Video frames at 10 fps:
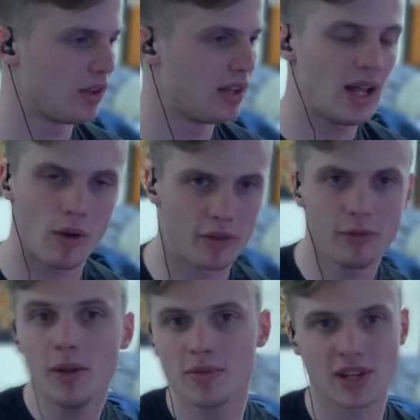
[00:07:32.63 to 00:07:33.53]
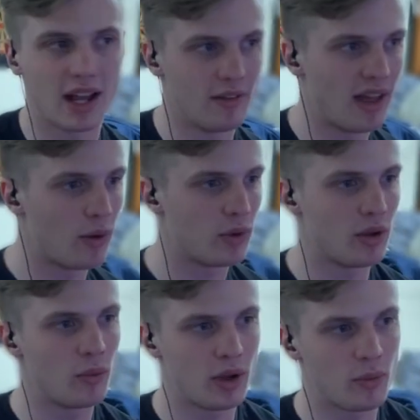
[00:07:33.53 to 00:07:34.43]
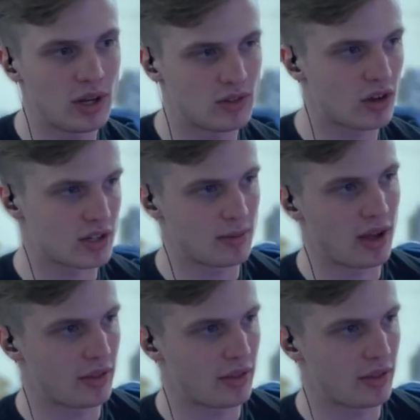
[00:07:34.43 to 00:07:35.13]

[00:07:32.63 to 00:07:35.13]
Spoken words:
Now, on the flip side of that, when he talks about